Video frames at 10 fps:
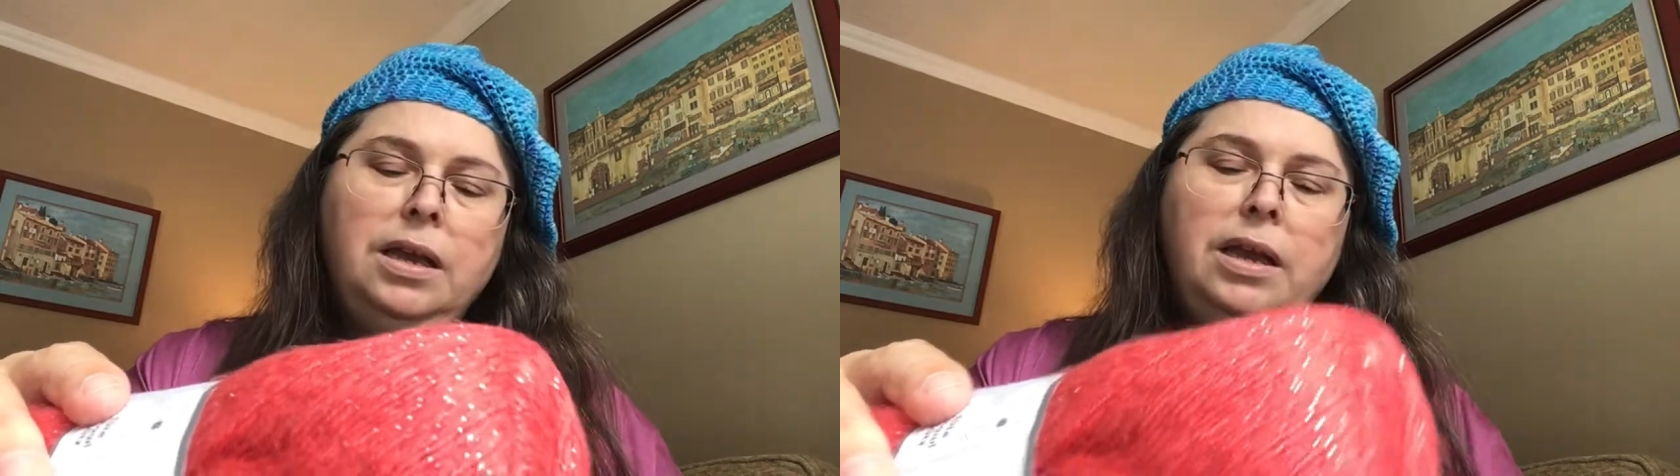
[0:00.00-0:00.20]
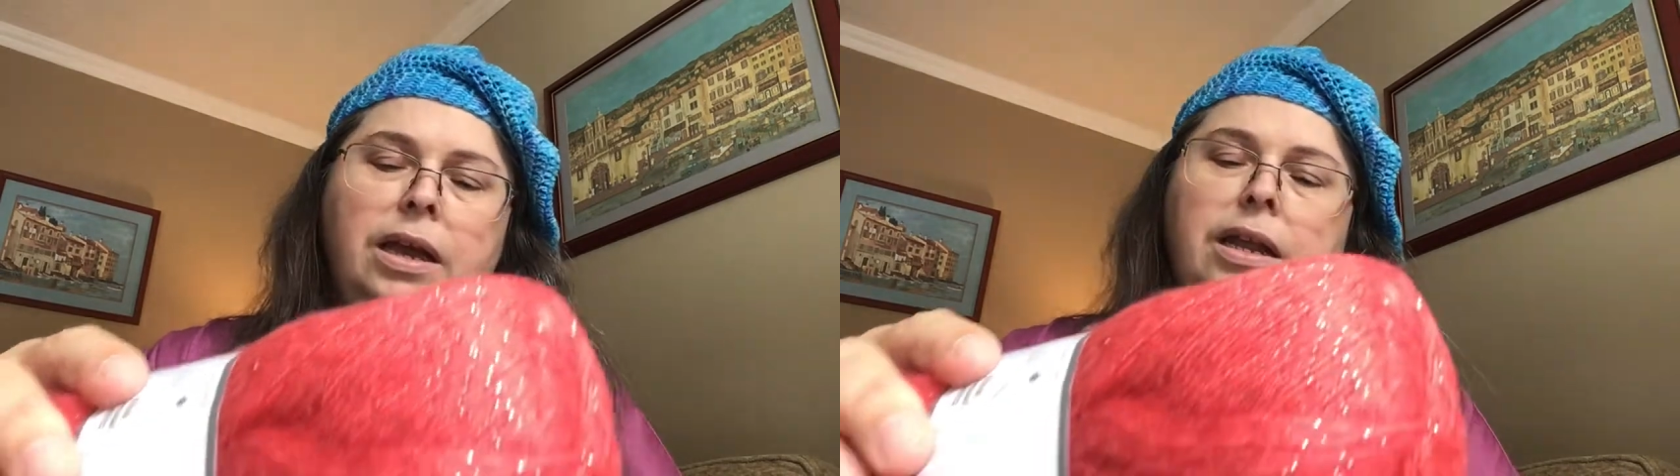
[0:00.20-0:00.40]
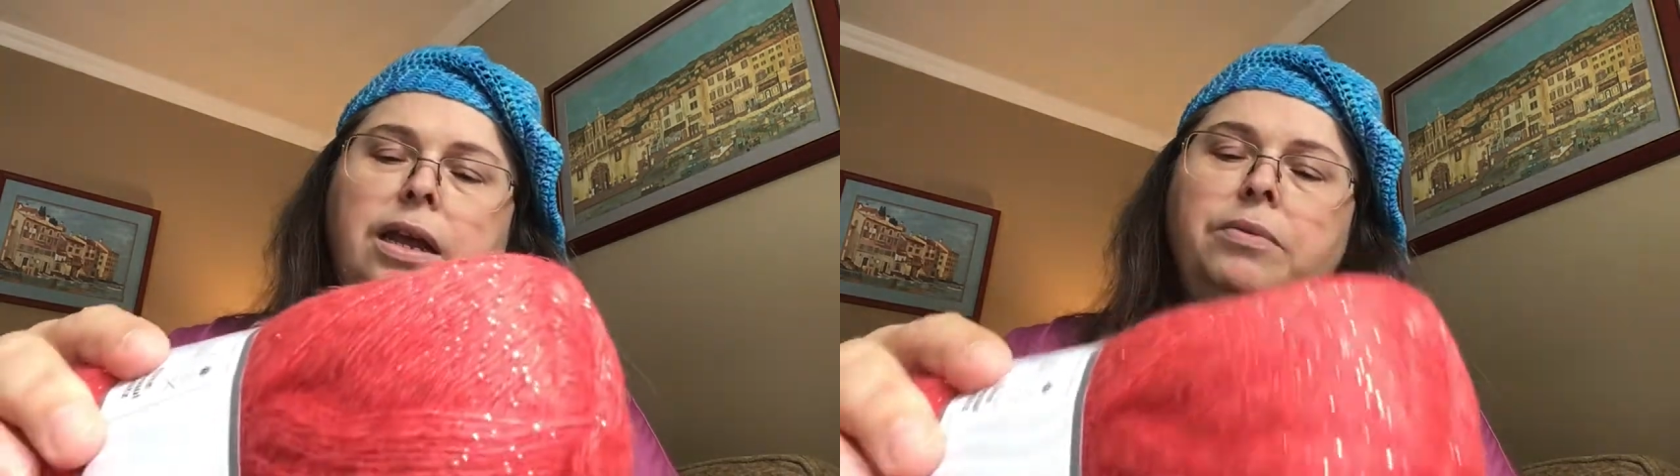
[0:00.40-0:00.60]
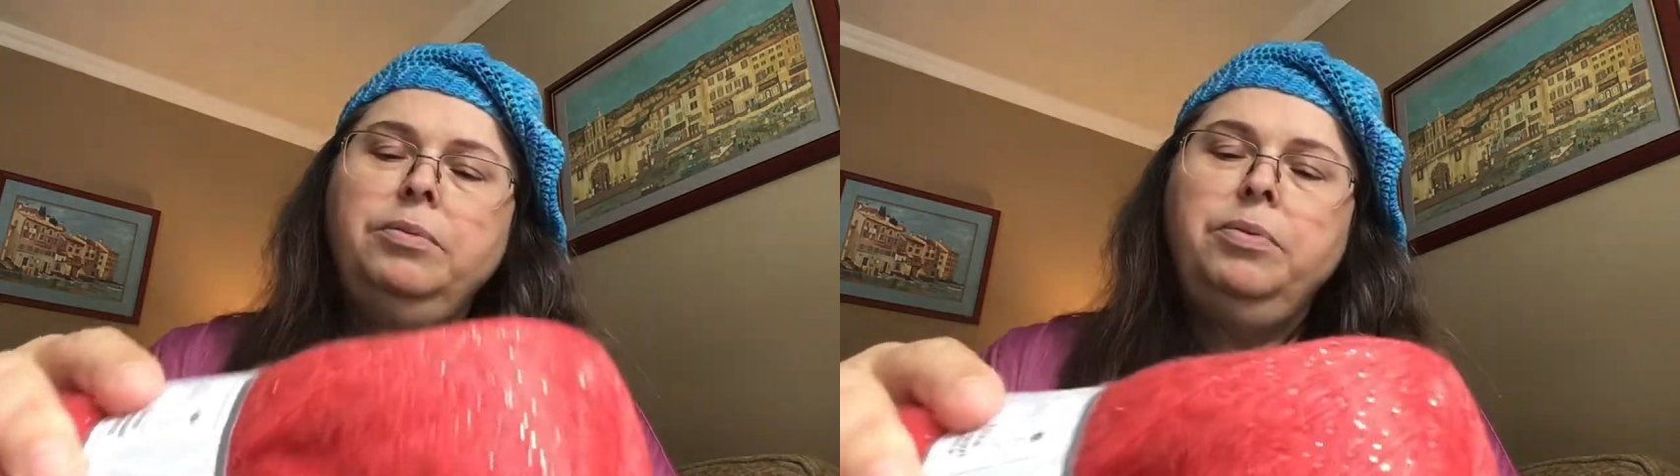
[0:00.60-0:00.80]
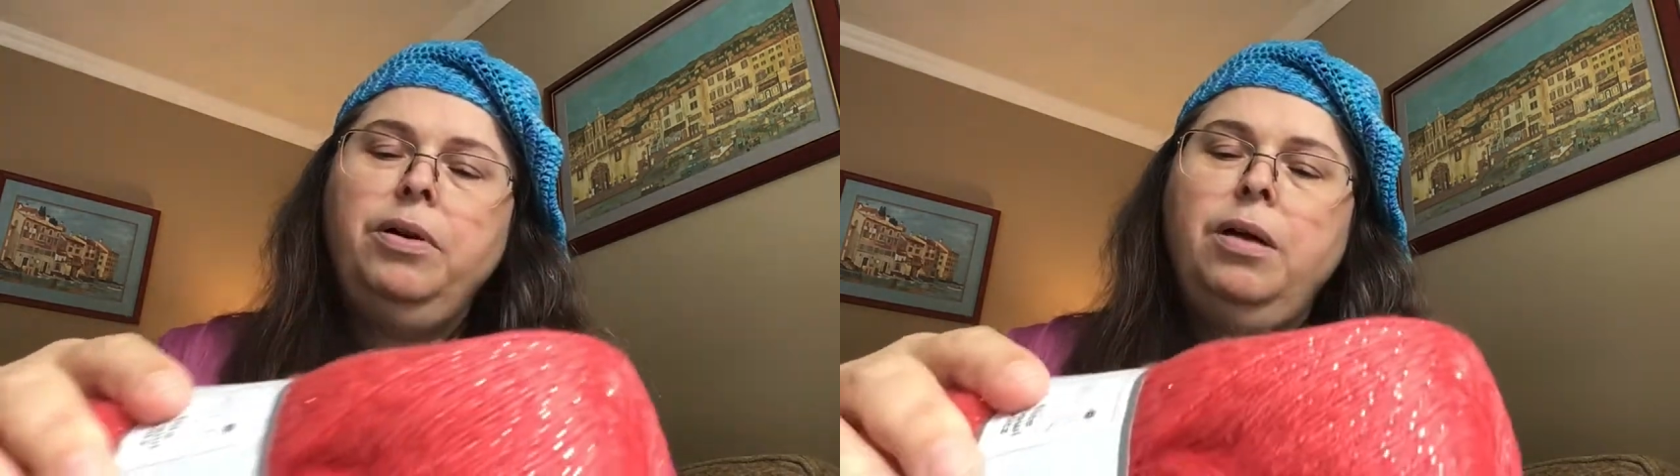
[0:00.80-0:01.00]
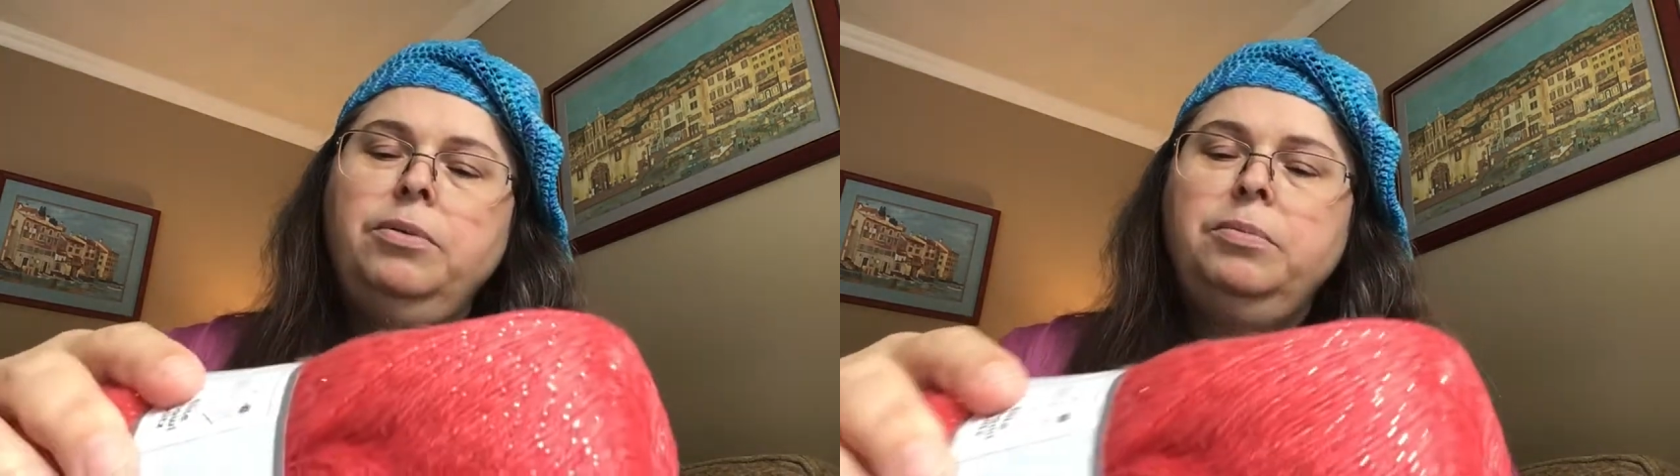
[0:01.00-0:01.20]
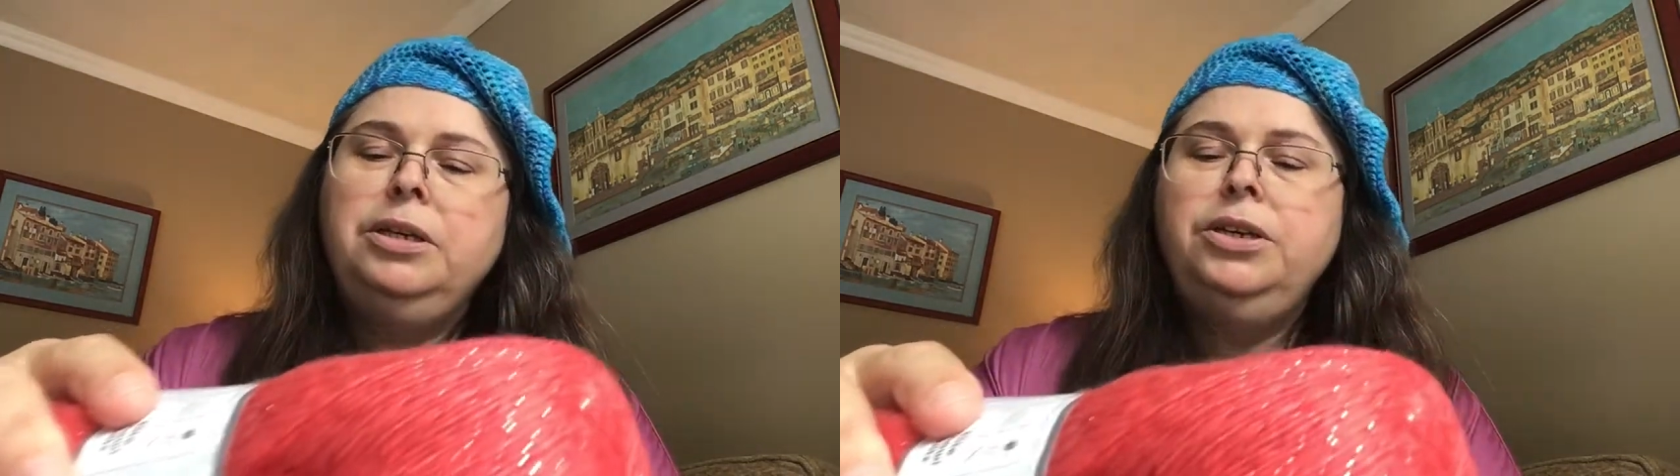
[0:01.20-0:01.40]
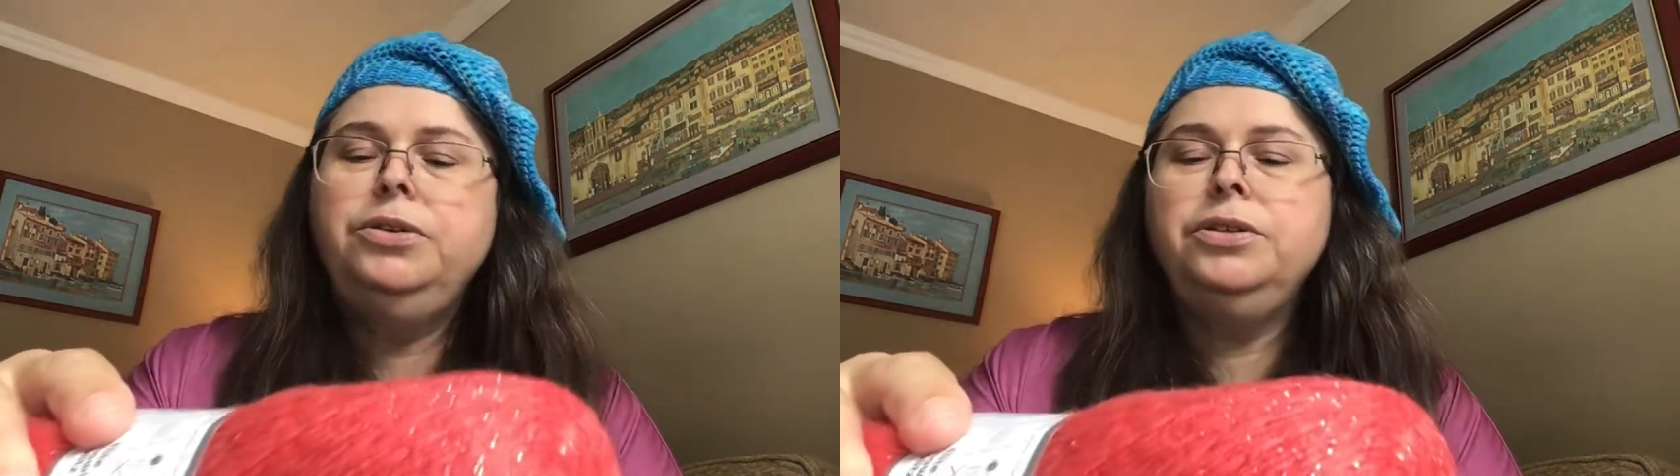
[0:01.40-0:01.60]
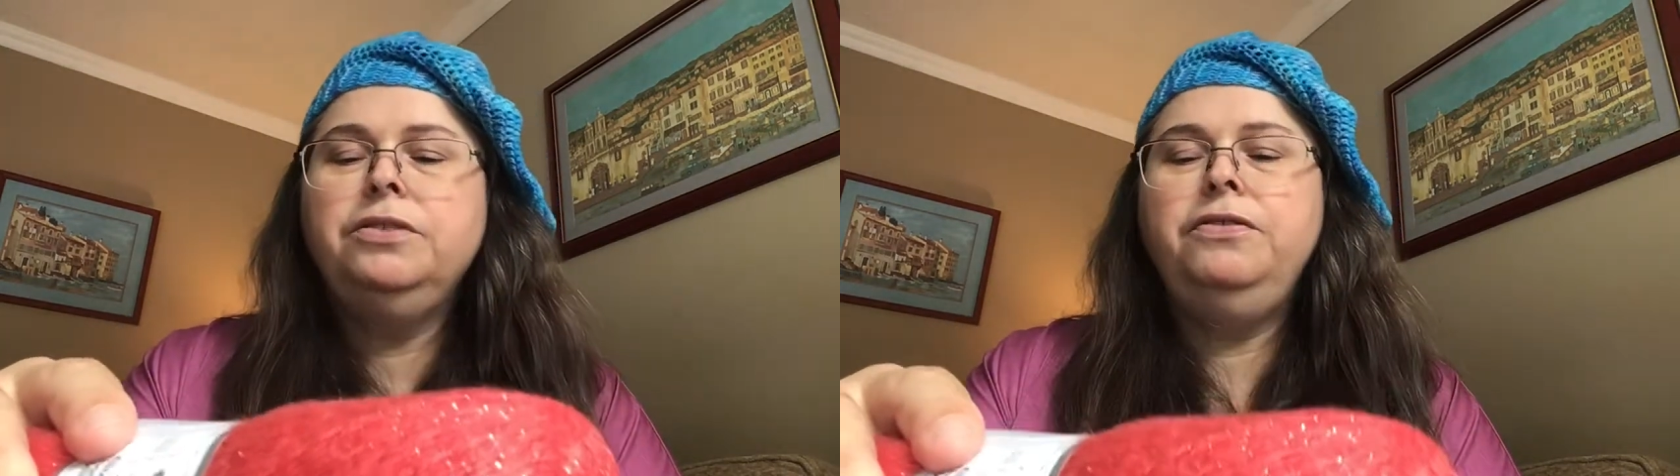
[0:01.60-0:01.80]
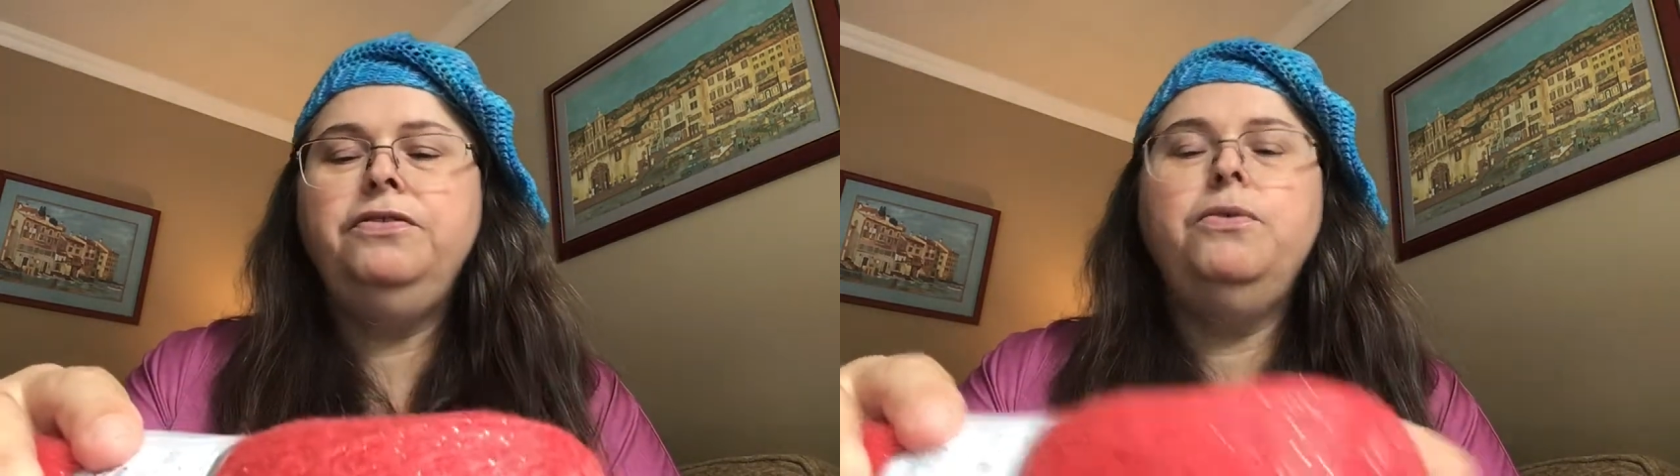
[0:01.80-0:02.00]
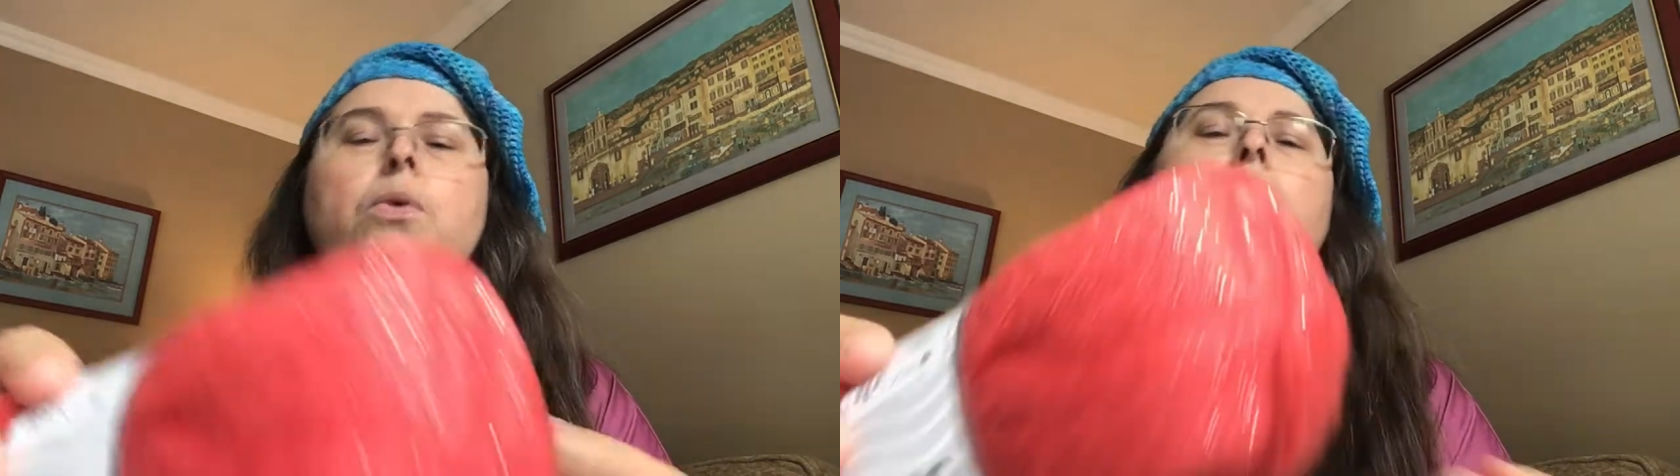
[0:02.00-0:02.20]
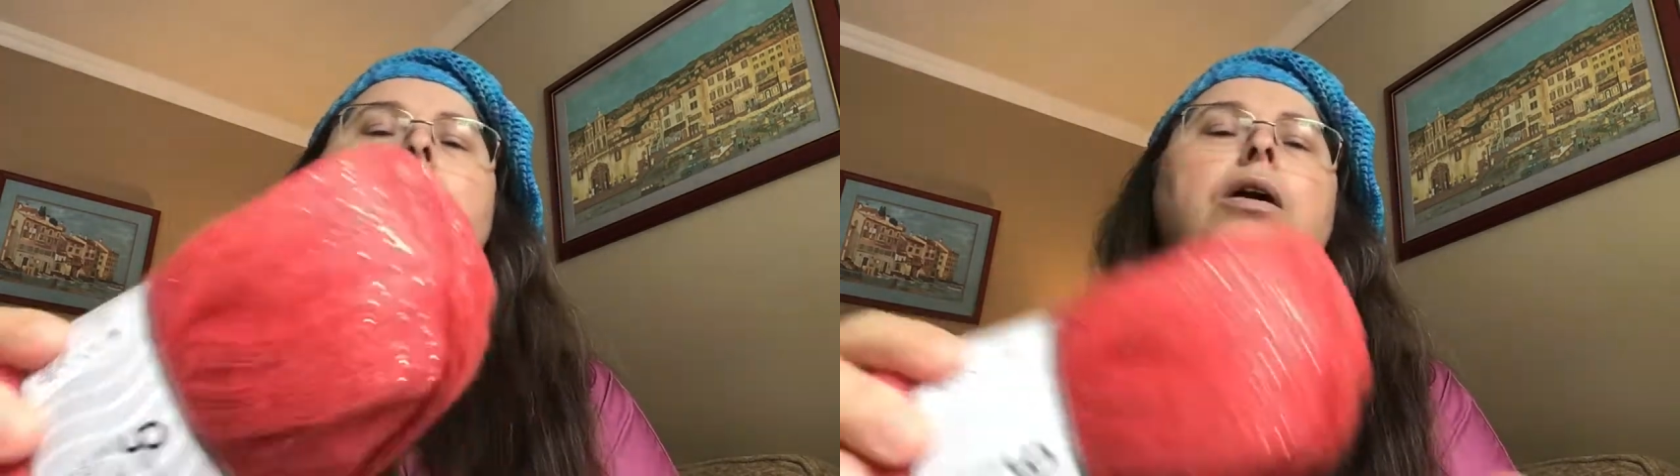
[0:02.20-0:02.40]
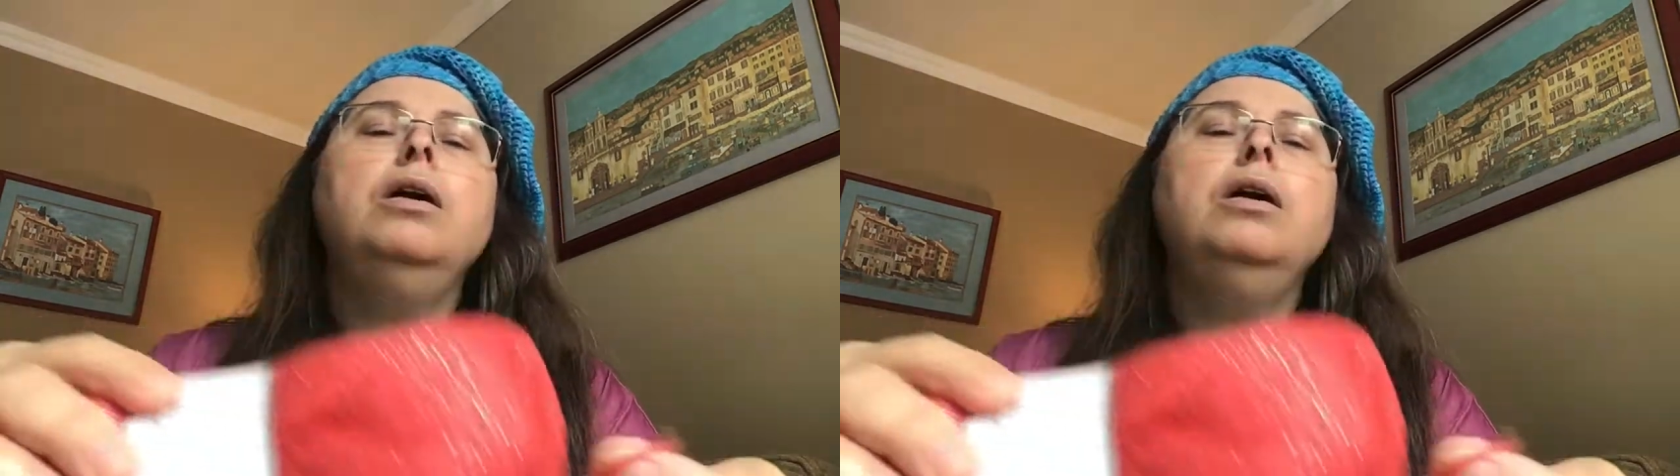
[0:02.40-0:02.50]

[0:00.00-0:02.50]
And I would probably use a 4mm